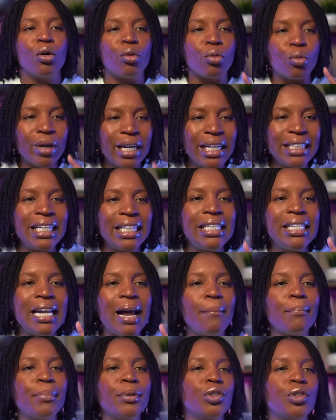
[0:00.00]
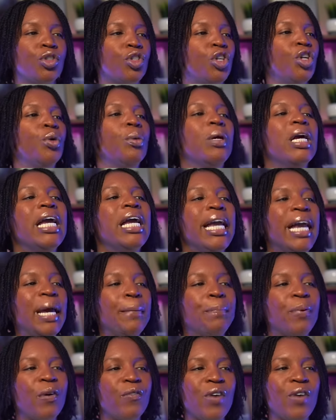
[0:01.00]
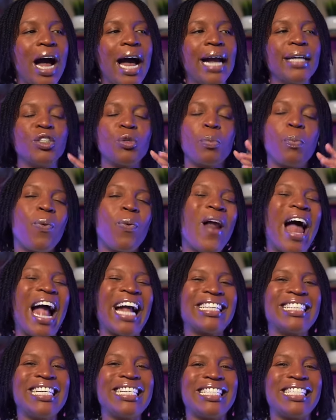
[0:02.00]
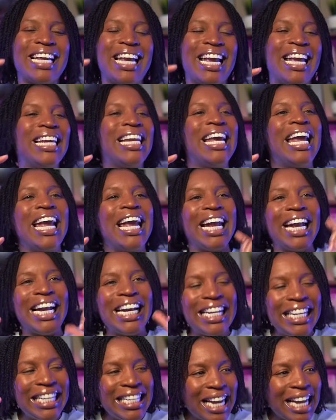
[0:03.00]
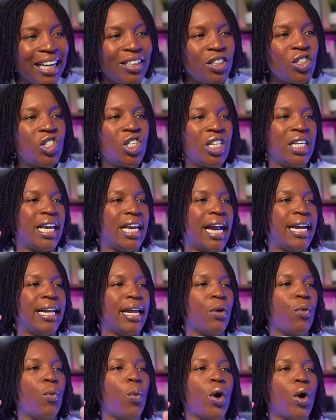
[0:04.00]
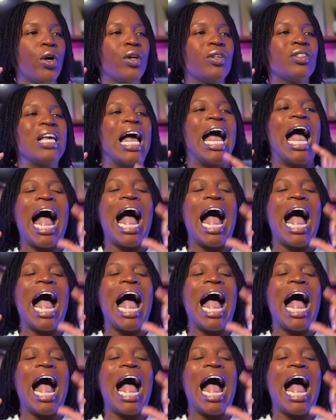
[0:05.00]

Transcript: Reason number two, it provides practice in enunciating words